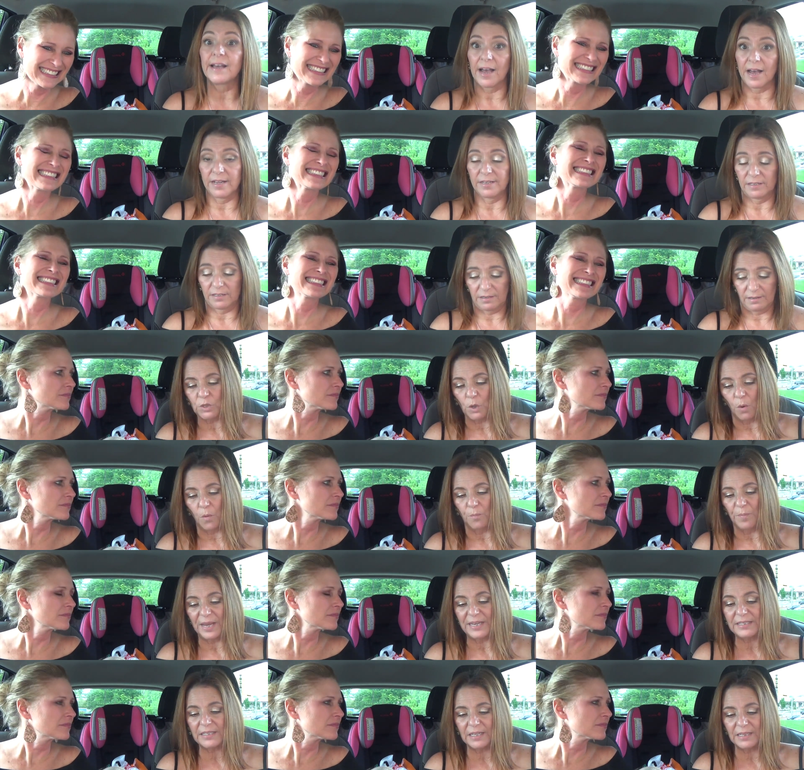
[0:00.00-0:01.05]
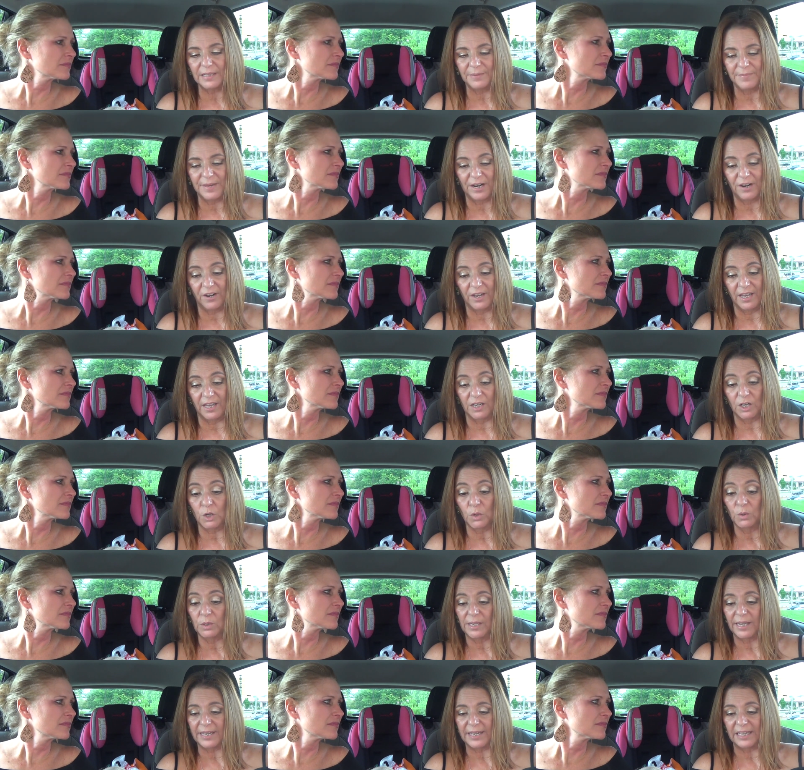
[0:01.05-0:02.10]
Speaker 1: gut. So basically, Marianne
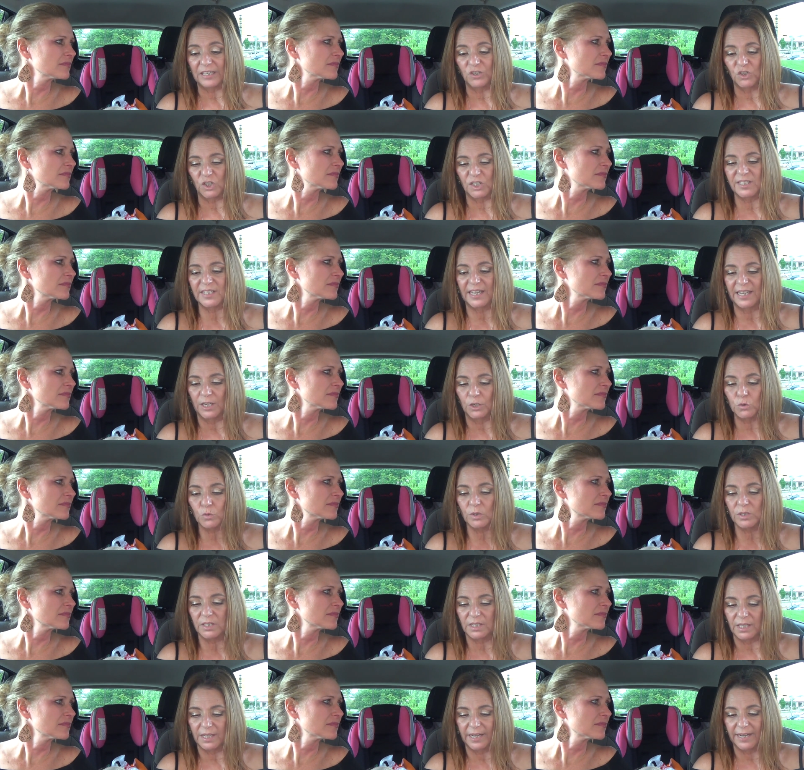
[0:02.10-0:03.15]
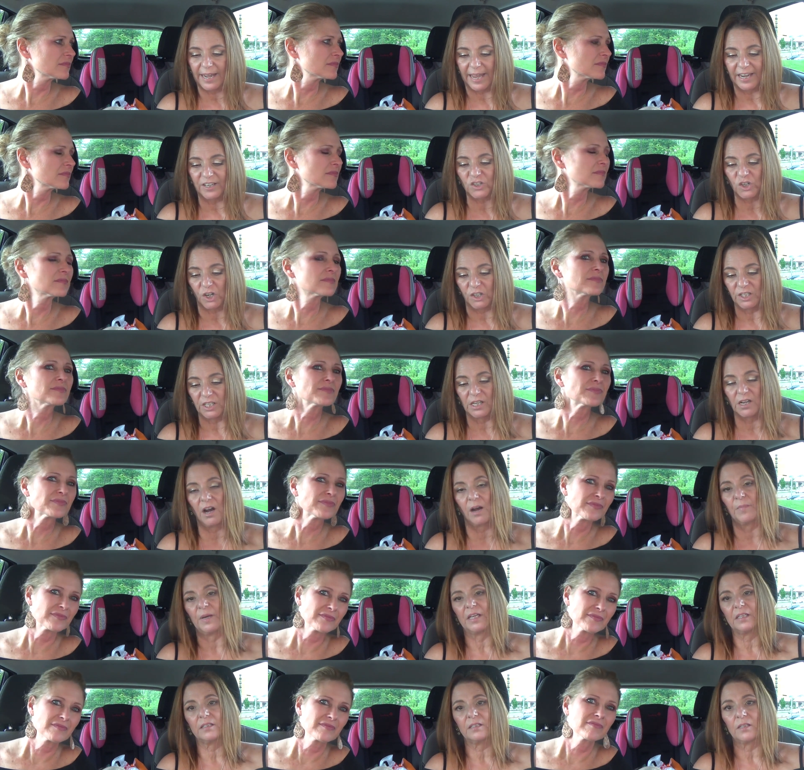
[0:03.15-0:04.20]
Kulek is just interested in HRT
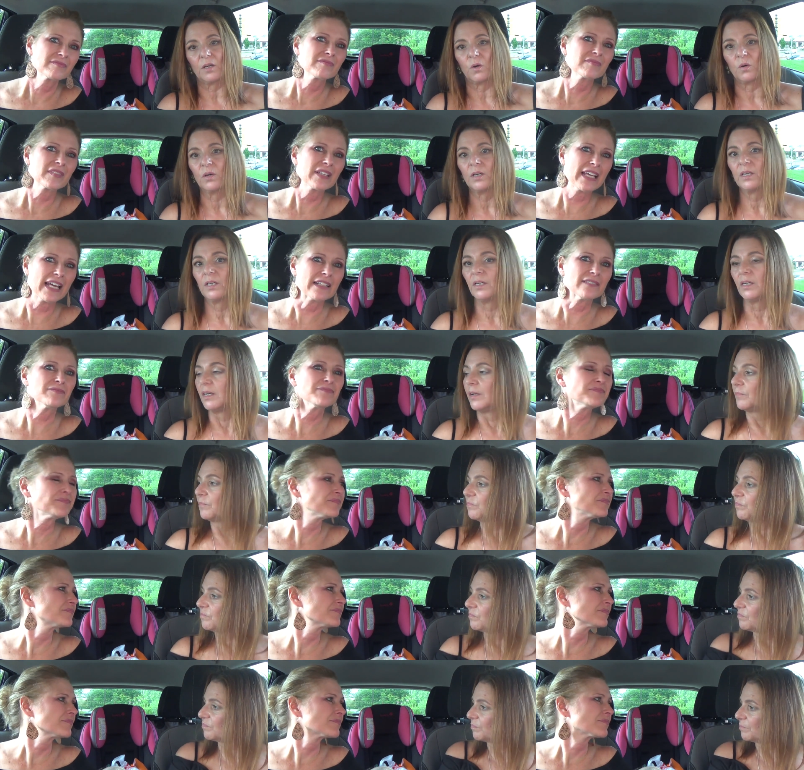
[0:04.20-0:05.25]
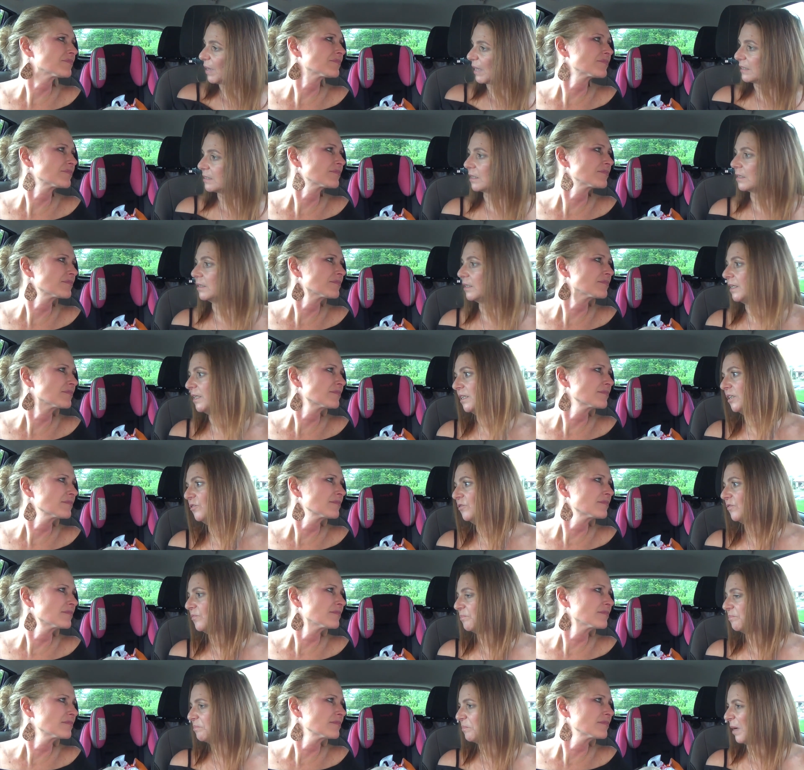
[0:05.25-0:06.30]
comments. So yeah, basically,
Speaker 2: you've
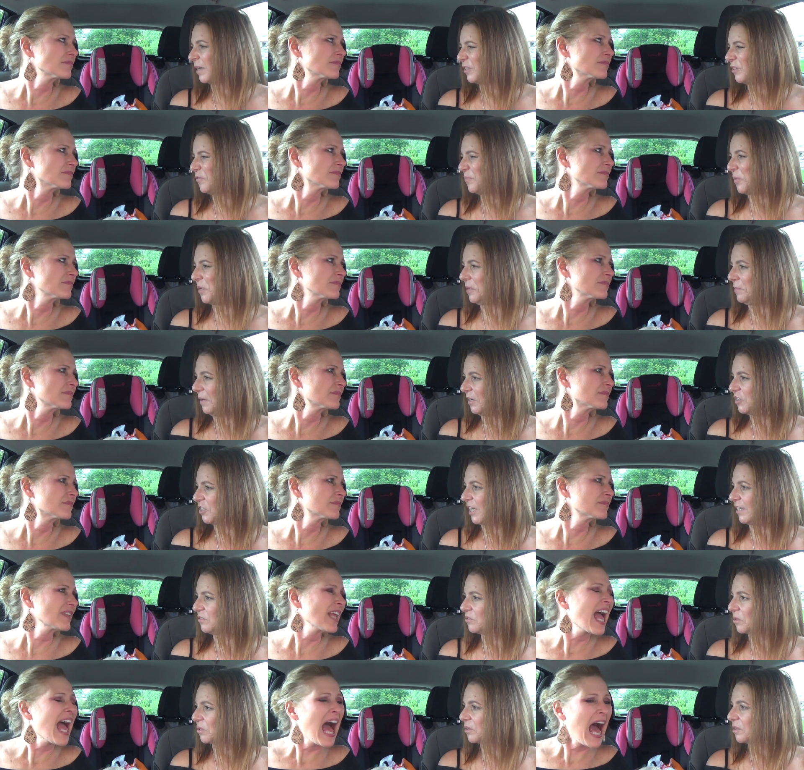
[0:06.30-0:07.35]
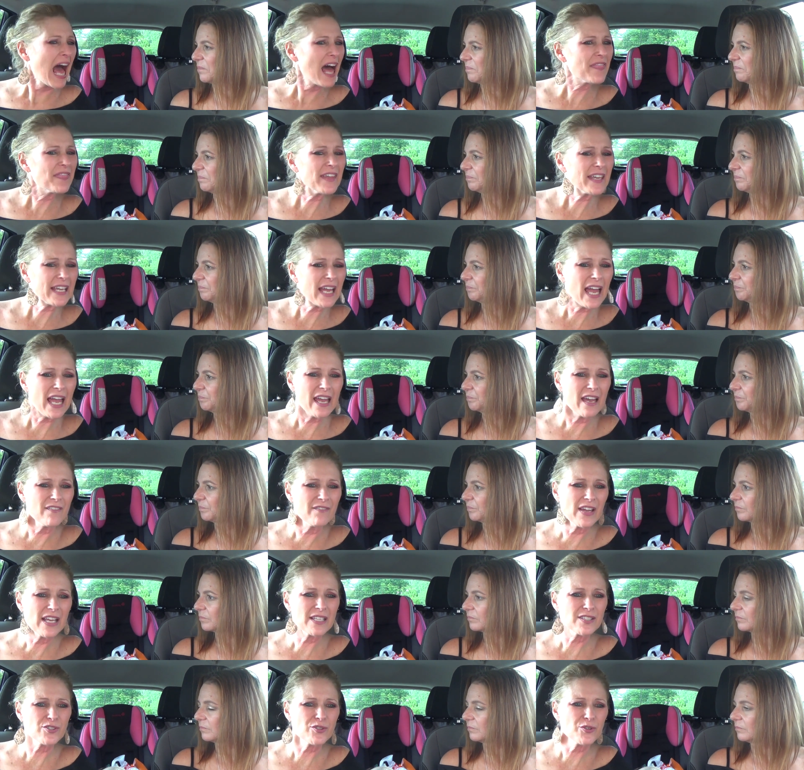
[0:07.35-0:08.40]
you've pretty much answered. I think I have
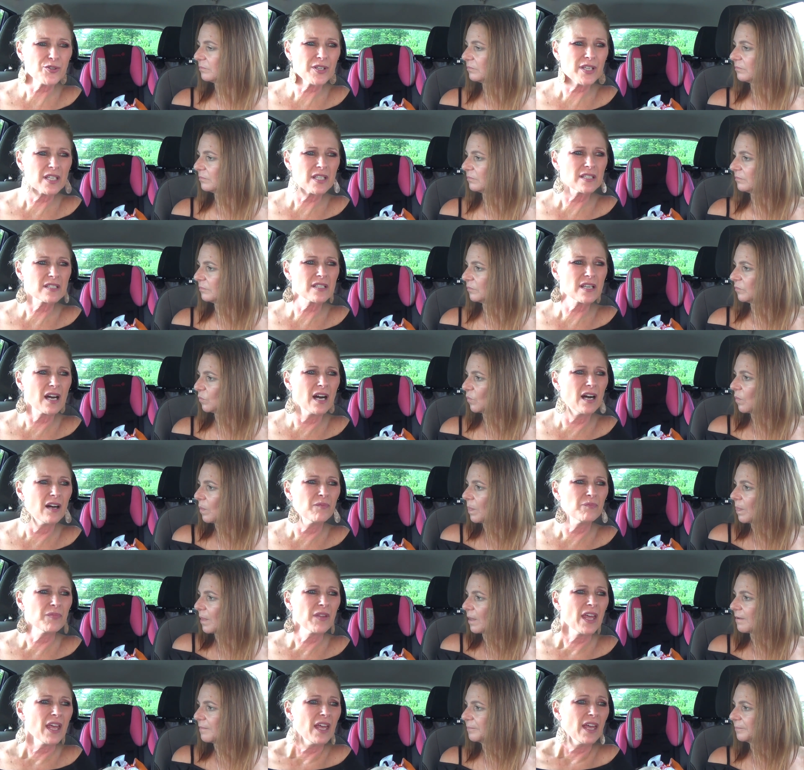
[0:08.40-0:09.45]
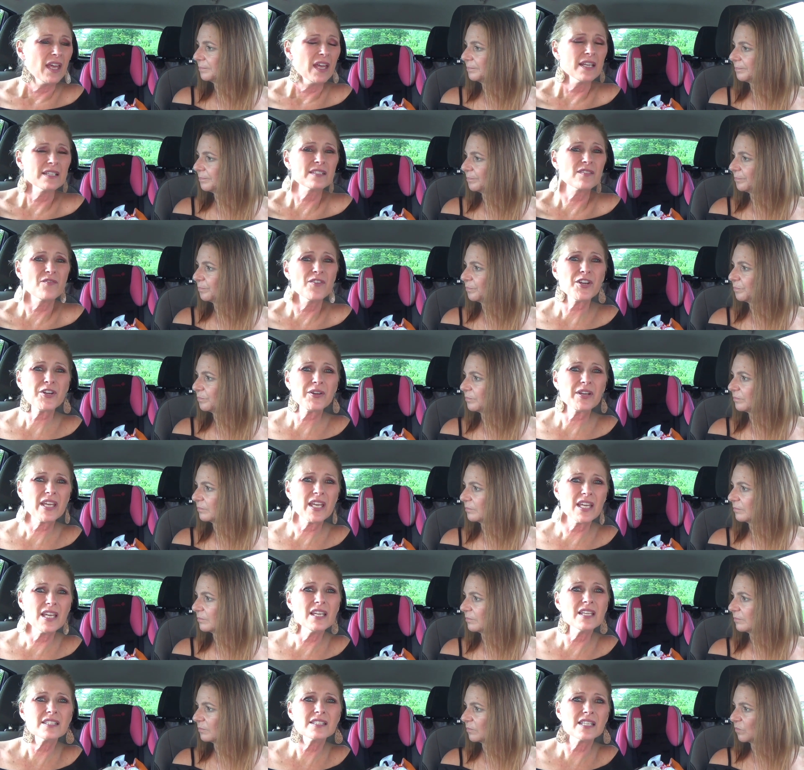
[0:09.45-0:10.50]
answered it. Um, it's a very
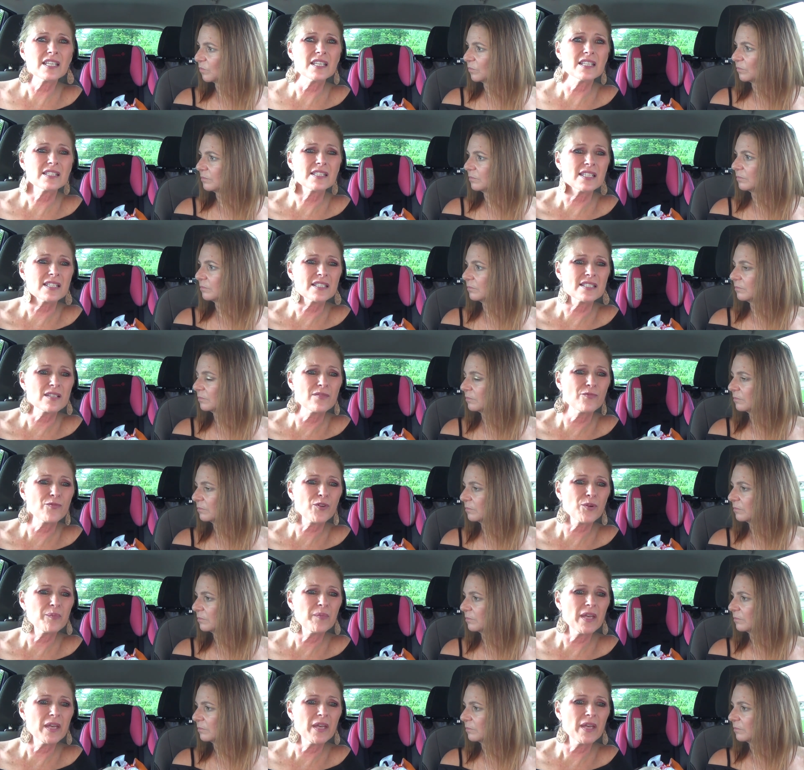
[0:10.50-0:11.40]
easy system for